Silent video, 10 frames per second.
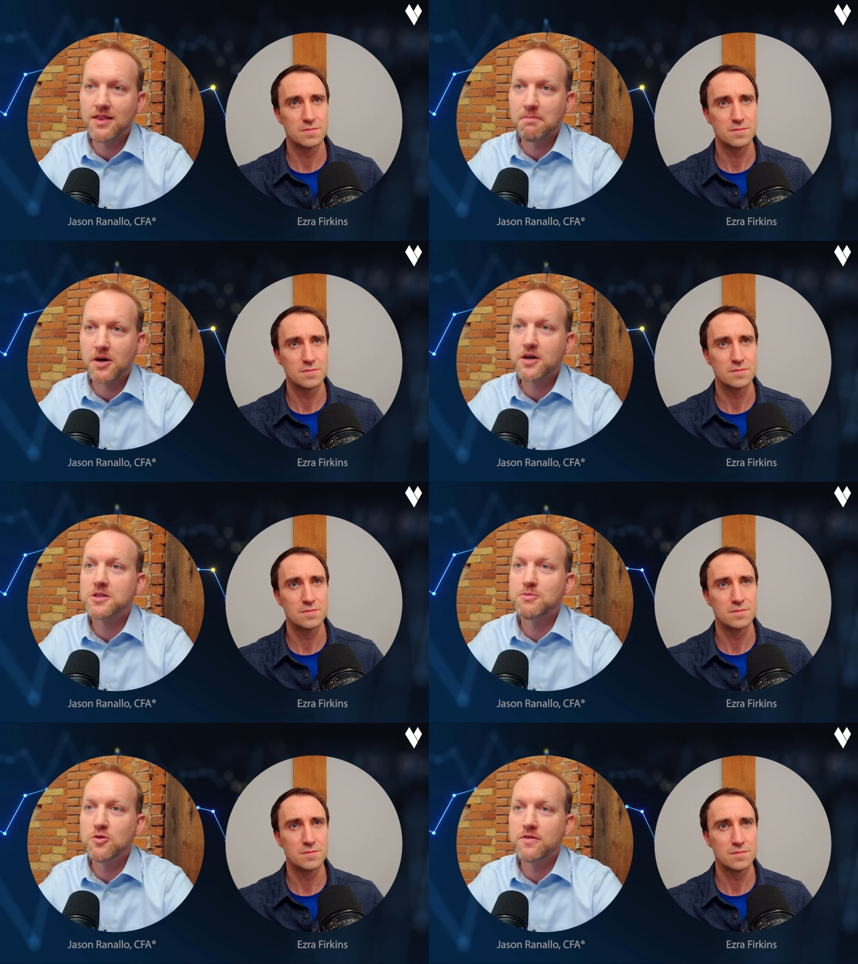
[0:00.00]
Speaker 1: The markets
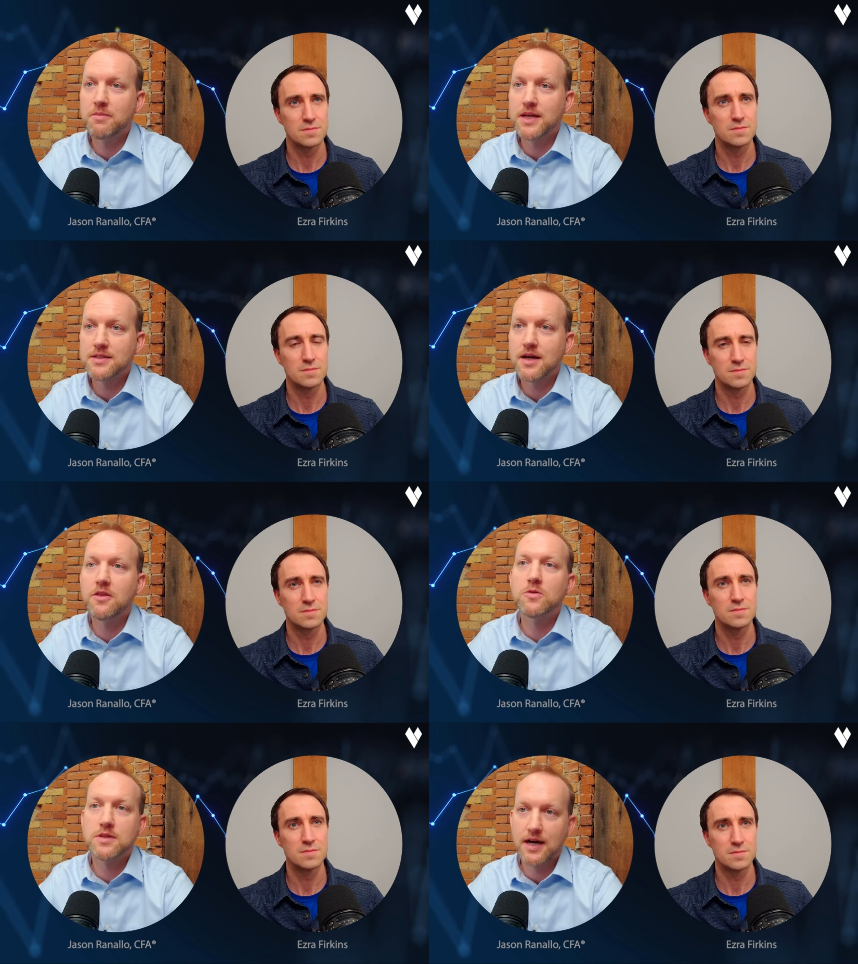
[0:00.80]
moved based on
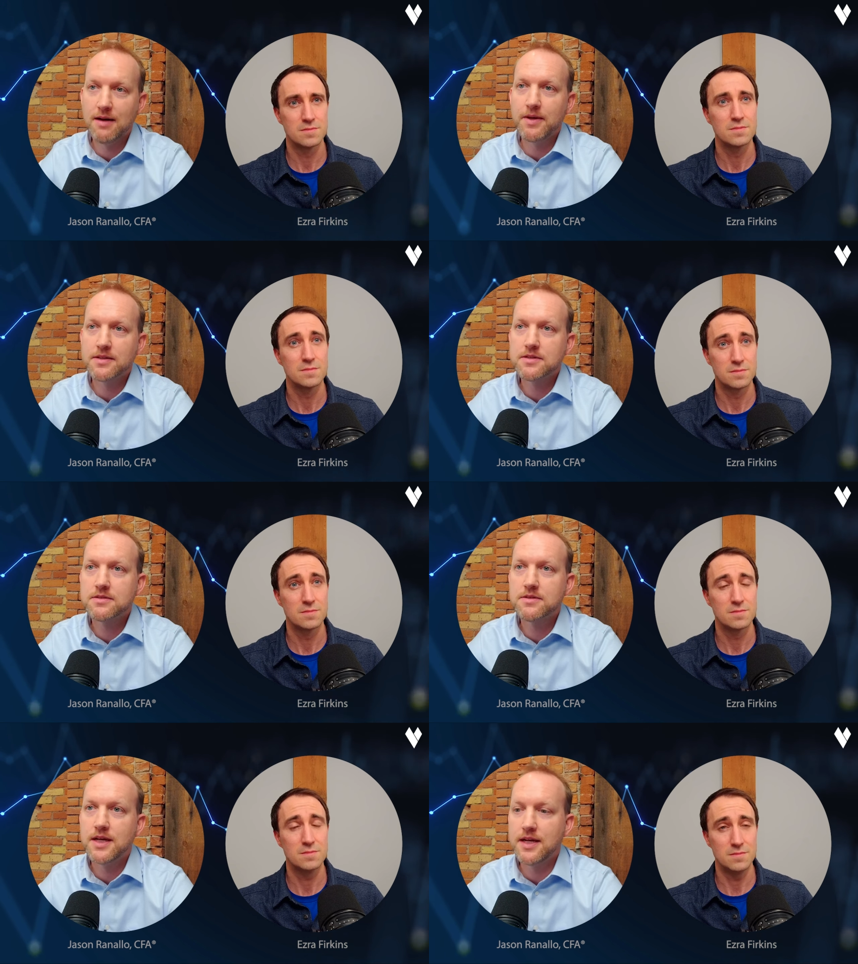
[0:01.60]
those comments,
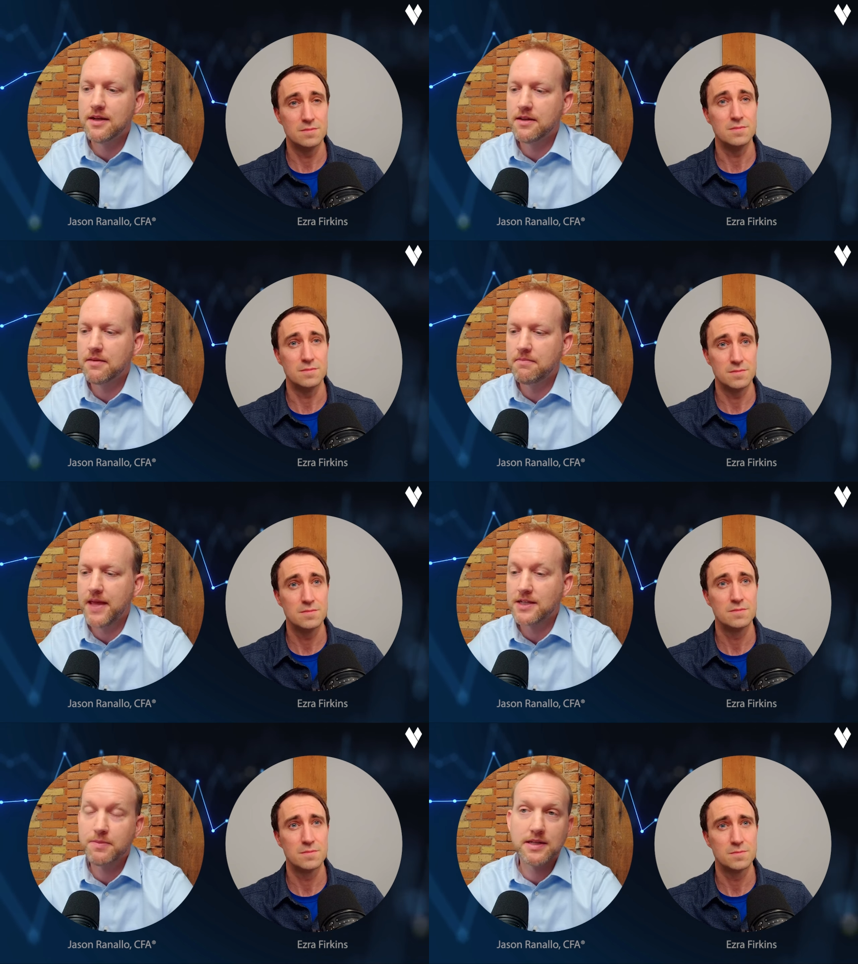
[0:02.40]
and
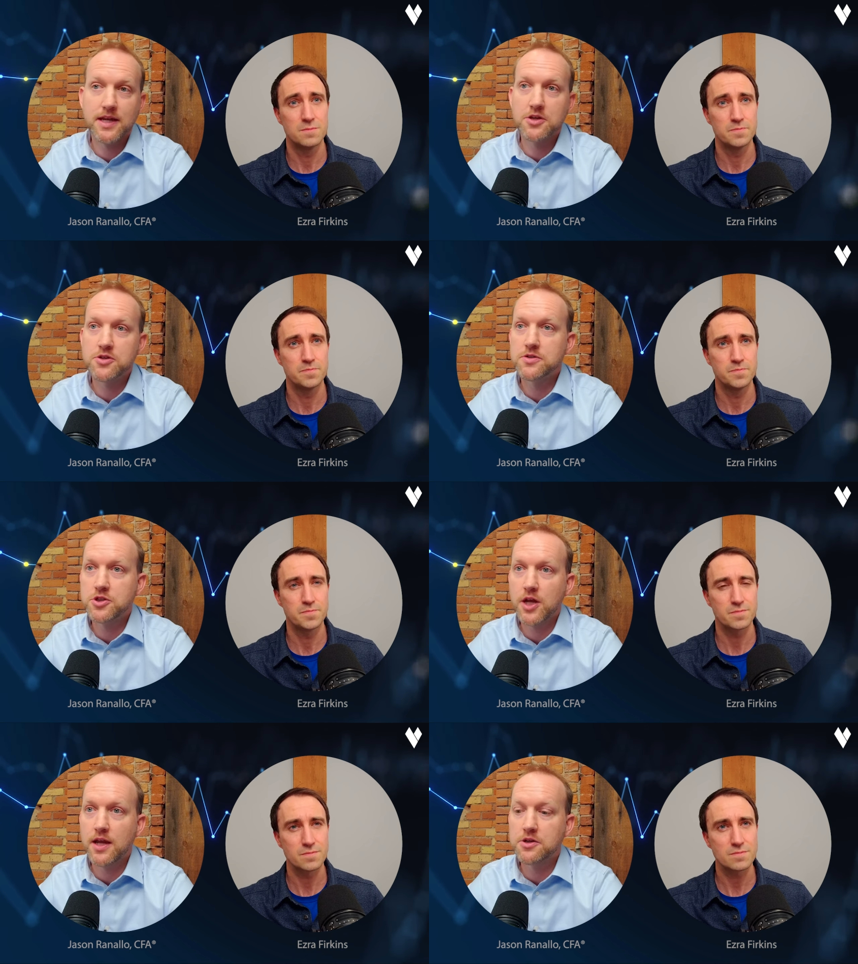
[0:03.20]
expectations
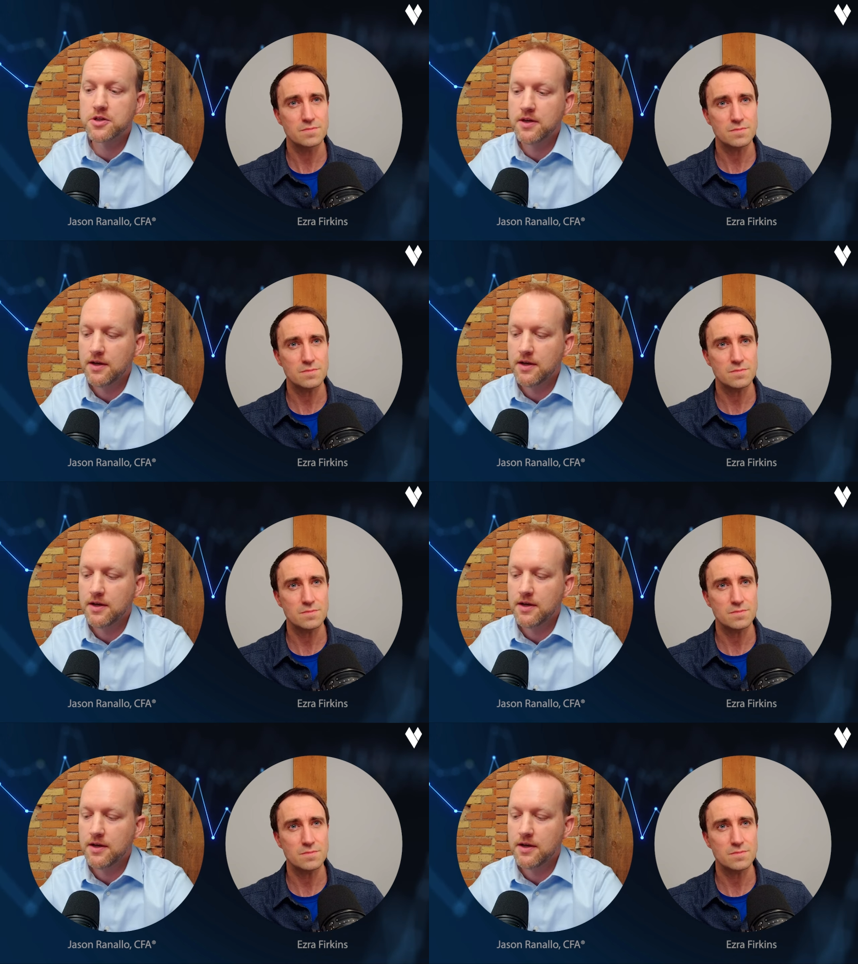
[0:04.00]
changed.